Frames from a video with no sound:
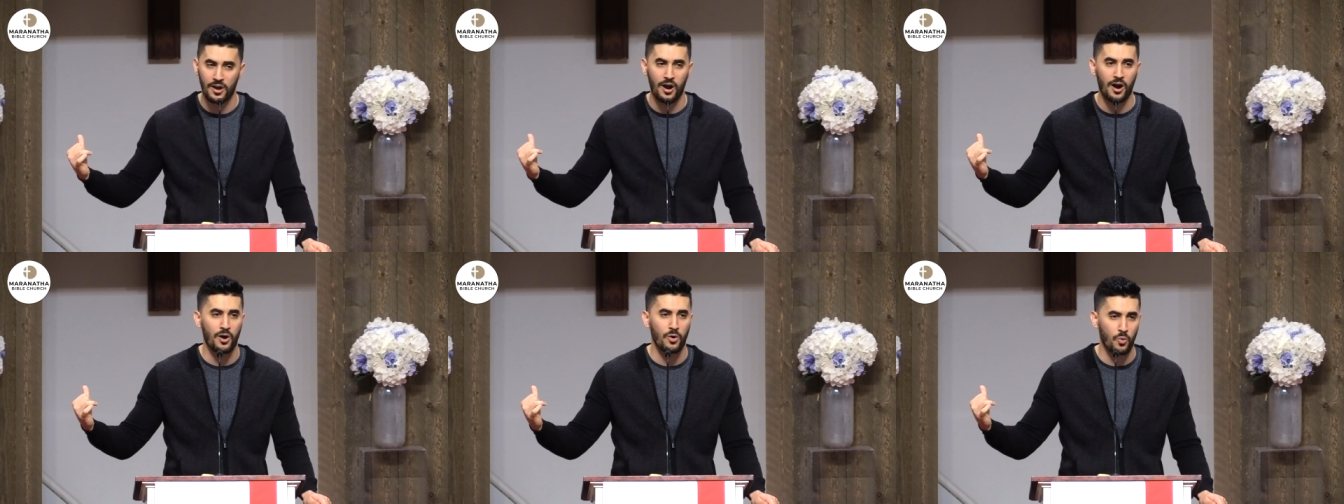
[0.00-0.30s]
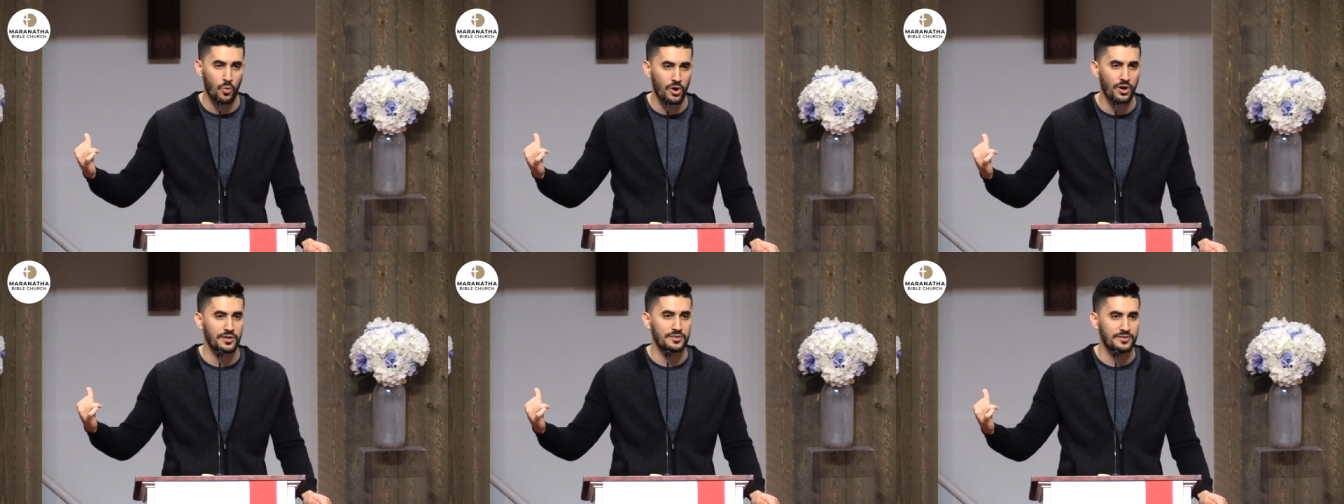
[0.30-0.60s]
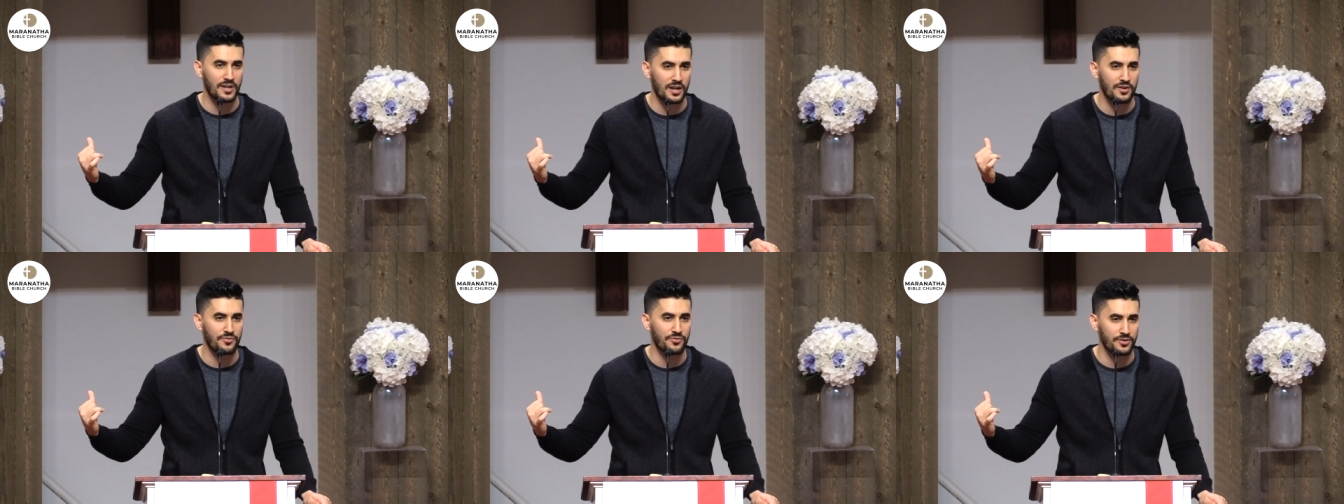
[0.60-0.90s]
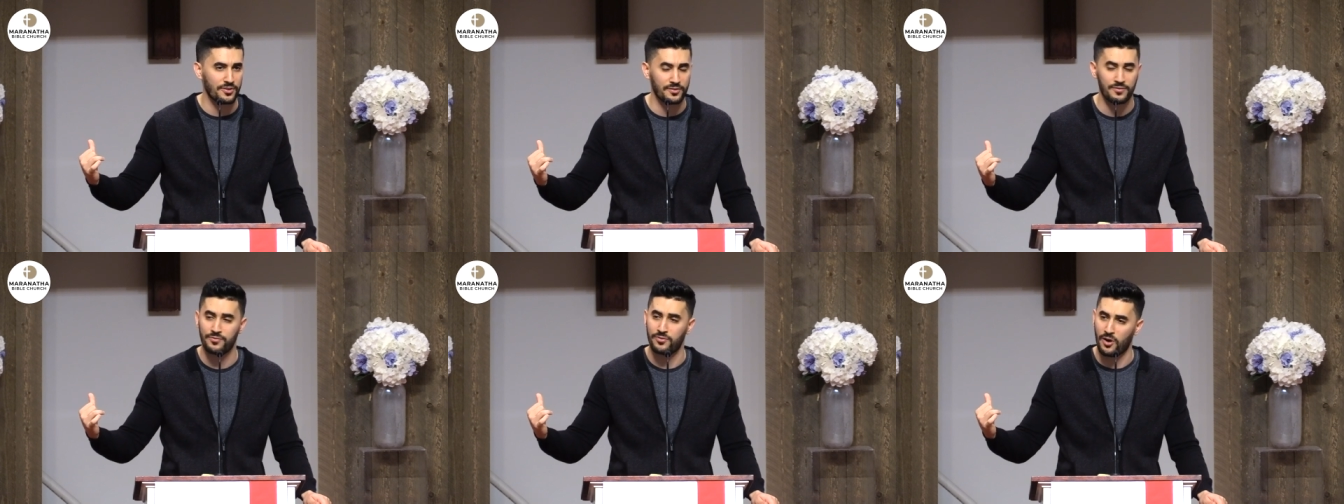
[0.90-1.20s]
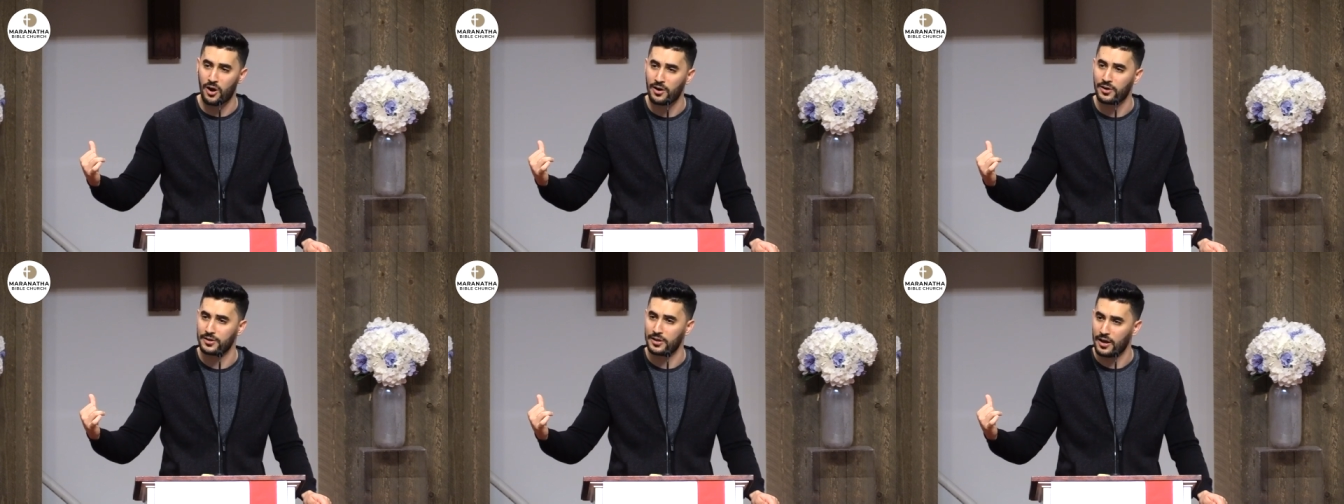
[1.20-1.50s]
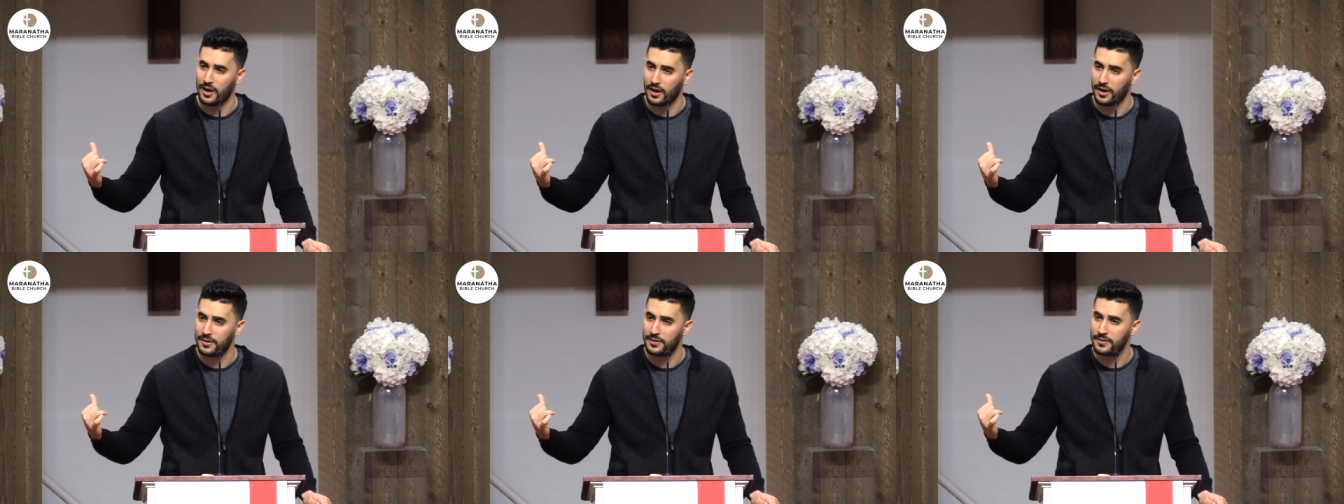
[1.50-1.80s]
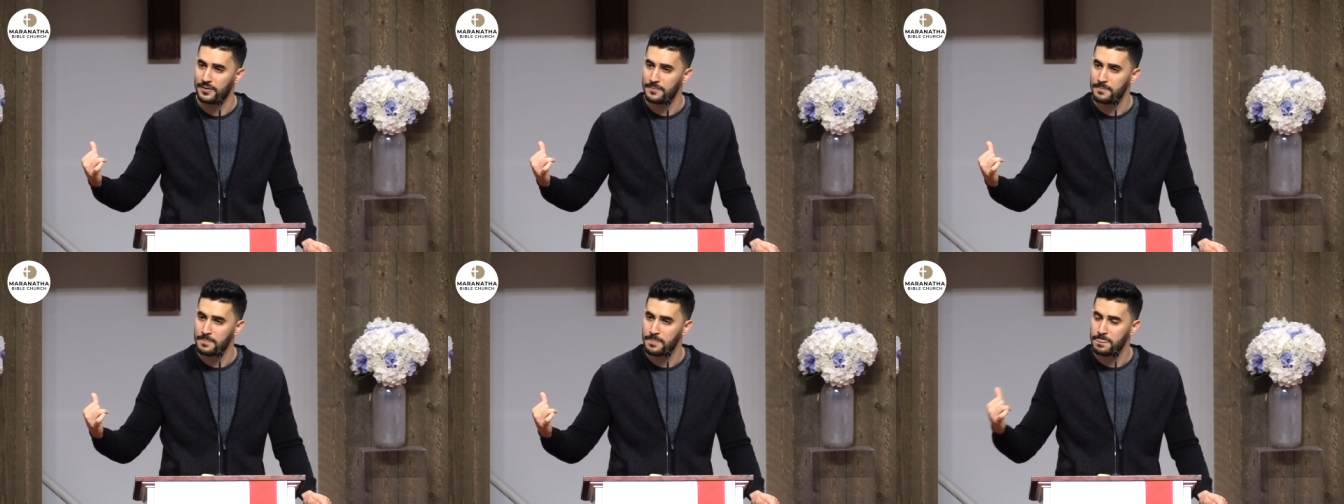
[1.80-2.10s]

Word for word: our work done for, for our God.